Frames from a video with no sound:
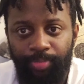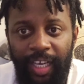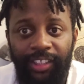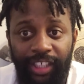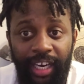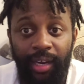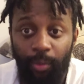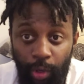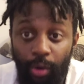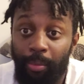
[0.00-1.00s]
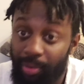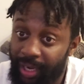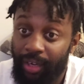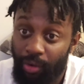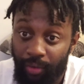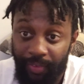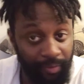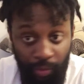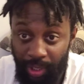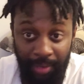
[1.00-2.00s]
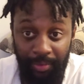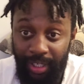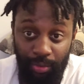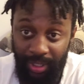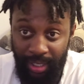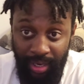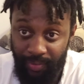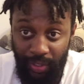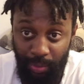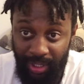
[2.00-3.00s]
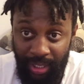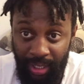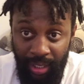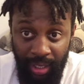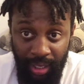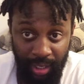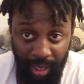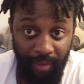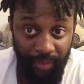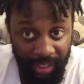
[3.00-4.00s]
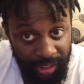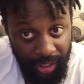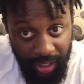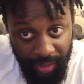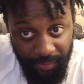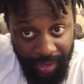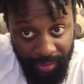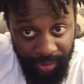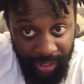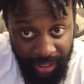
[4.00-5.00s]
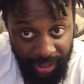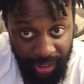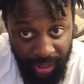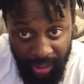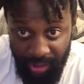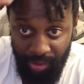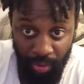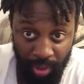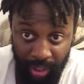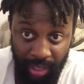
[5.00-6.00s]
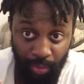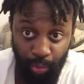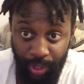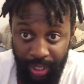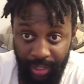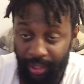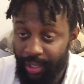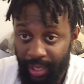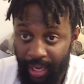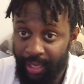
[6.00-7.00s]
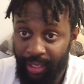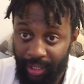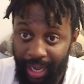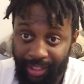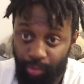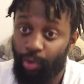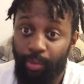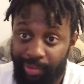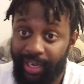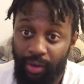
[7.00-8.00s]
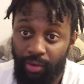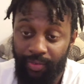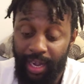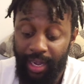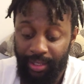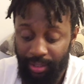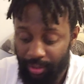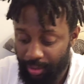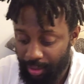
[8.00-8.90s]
Because your hair will break off if you keep retwisting it. Eventually, your foundation is going to get weak and your locks will break off, guys.